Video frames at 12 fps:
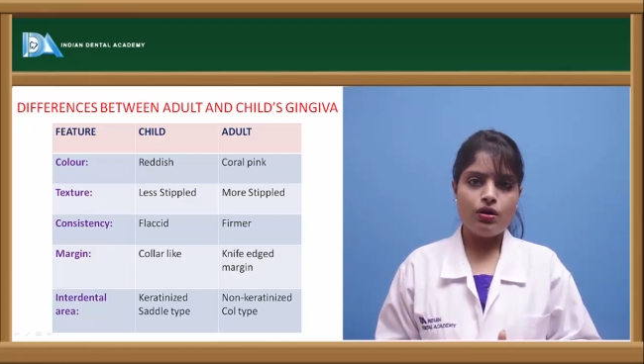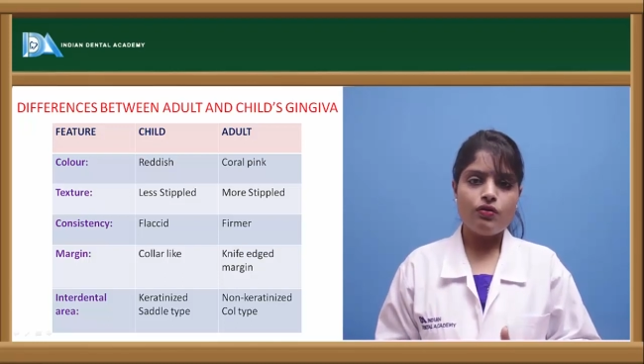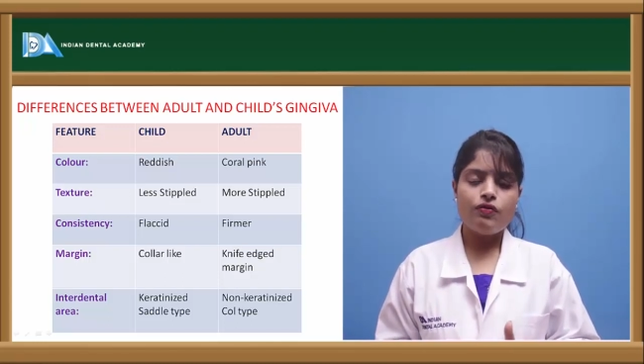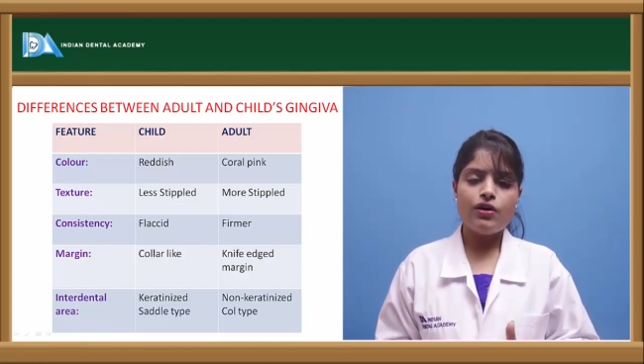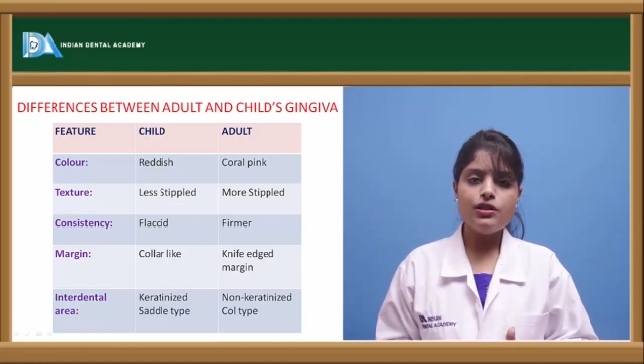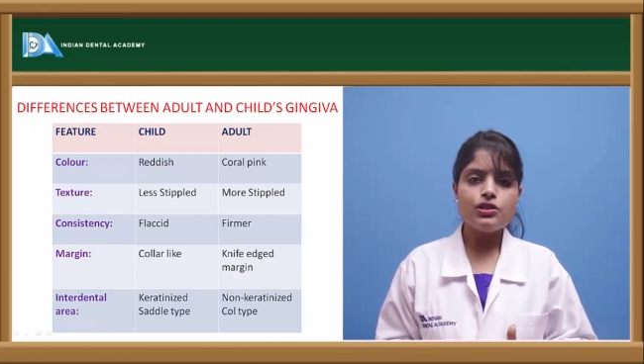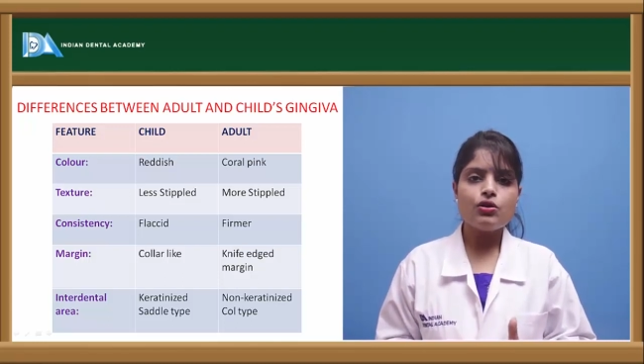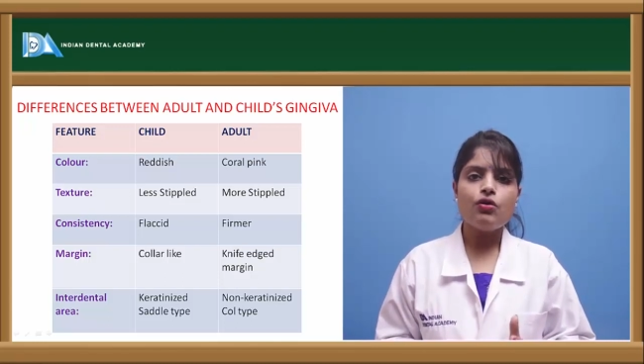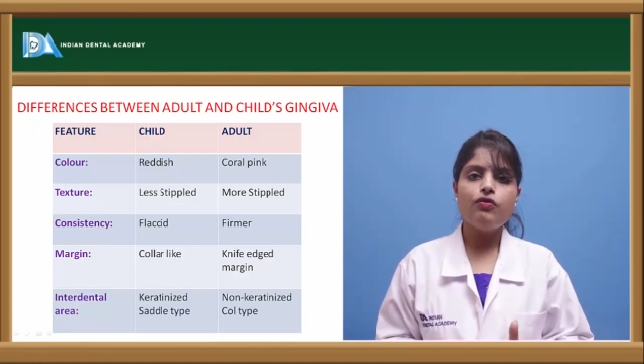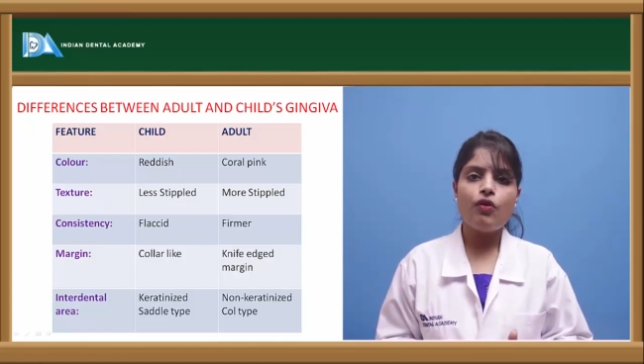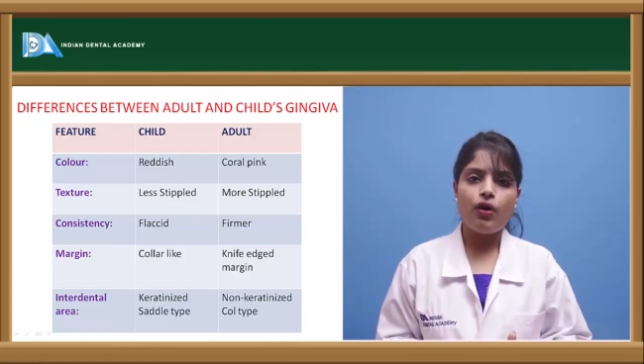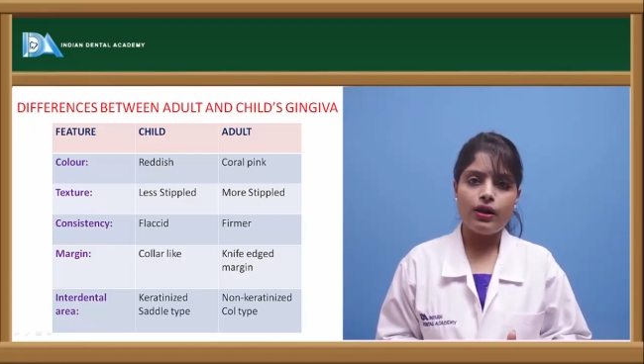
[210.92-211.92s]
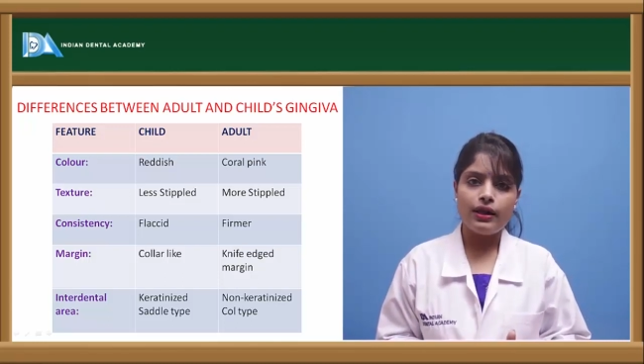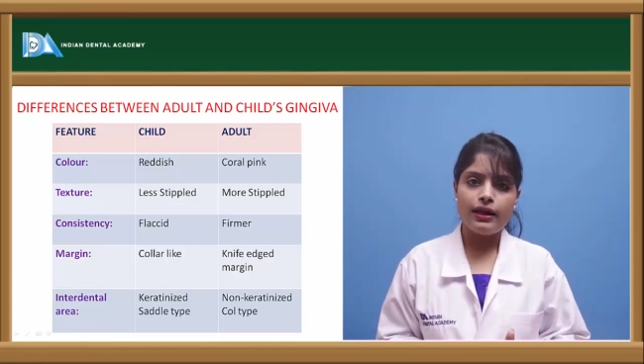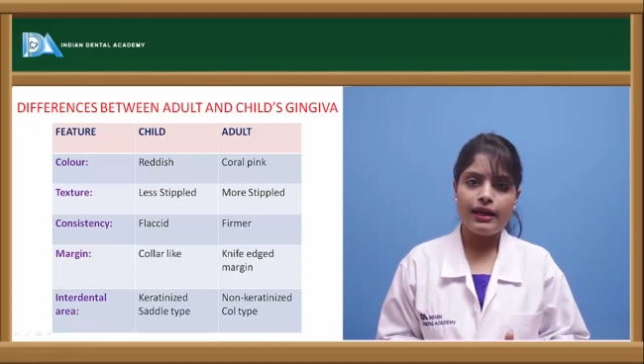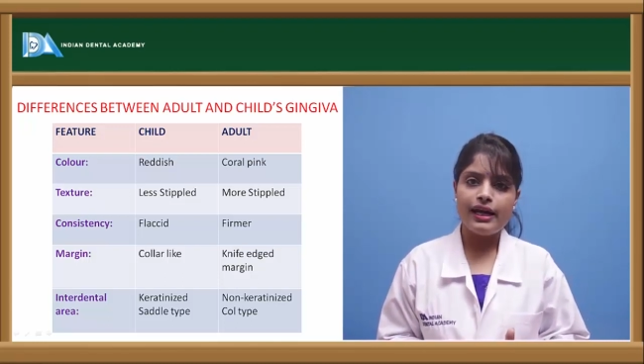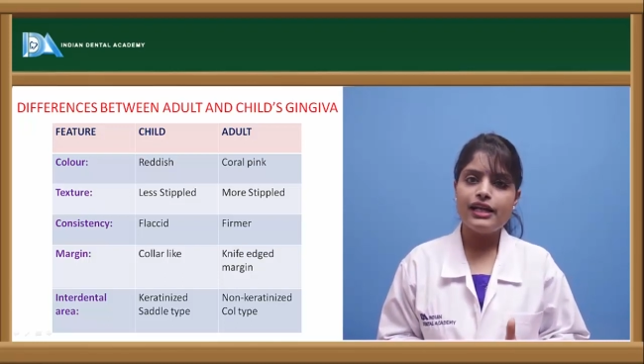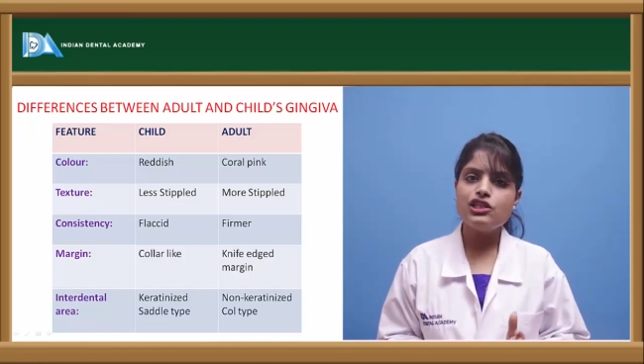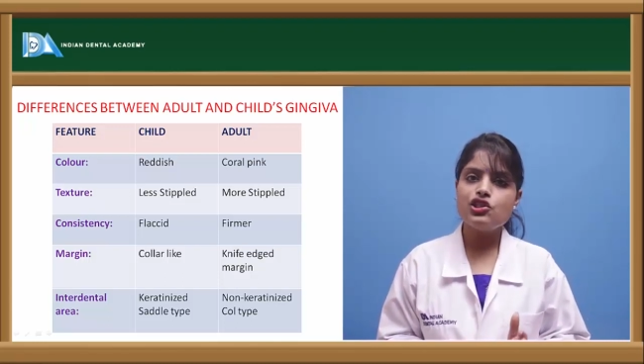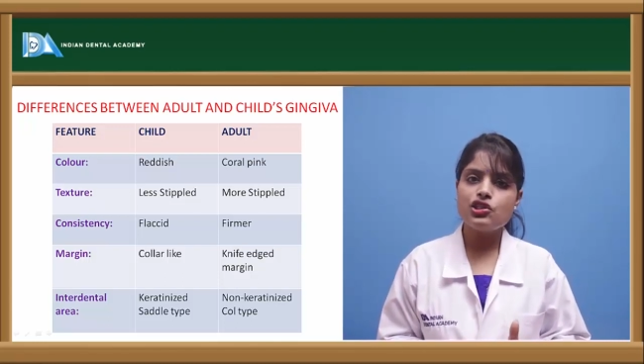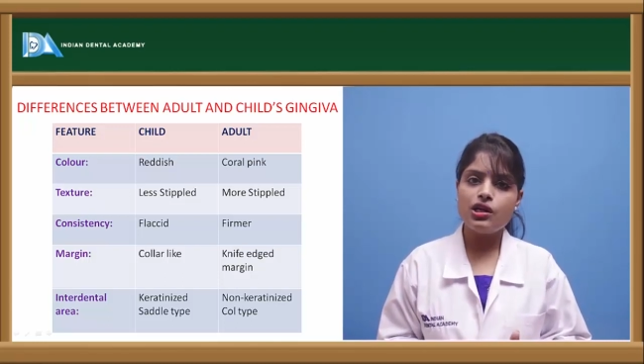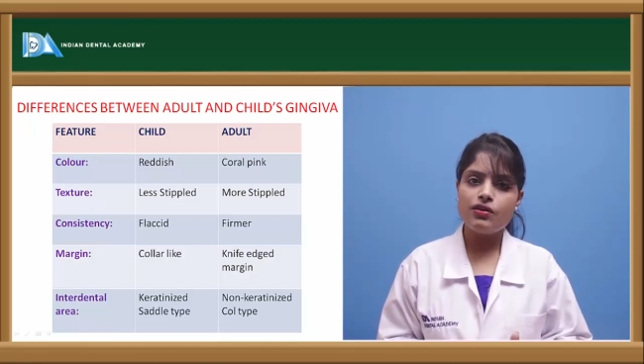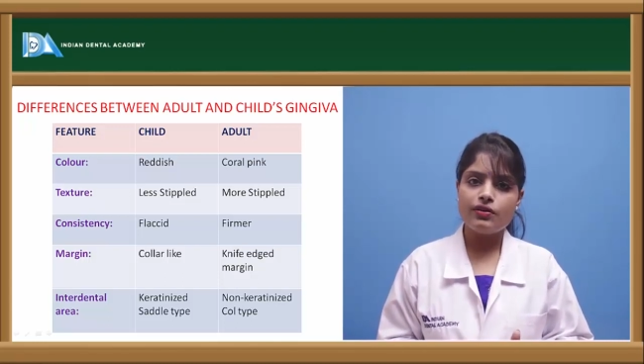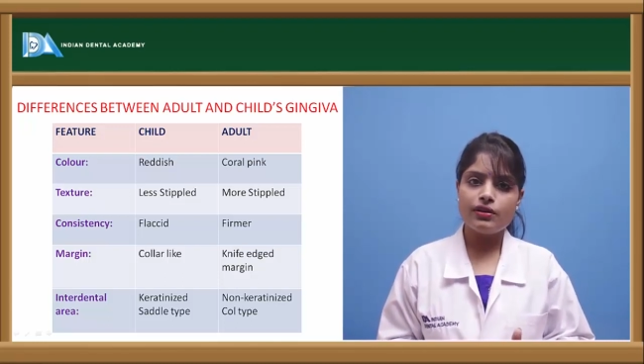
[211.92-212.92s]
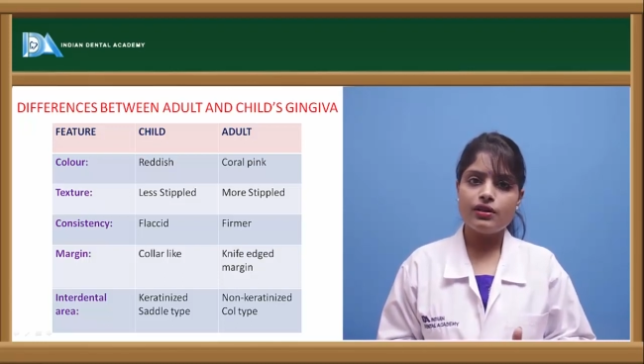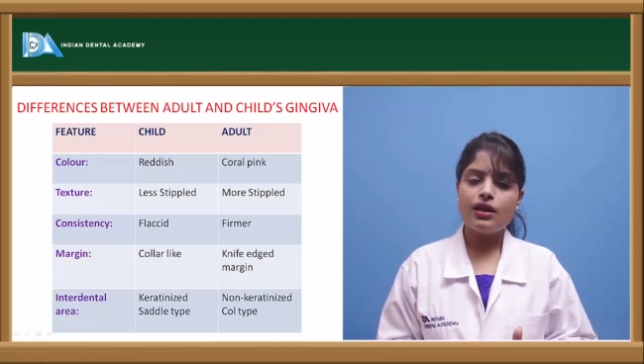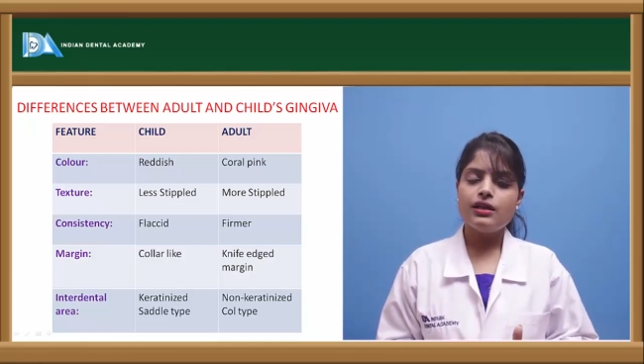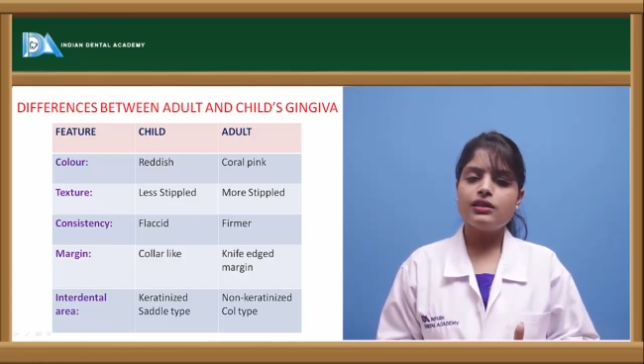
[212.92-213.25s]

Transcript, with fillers: First of all, in children,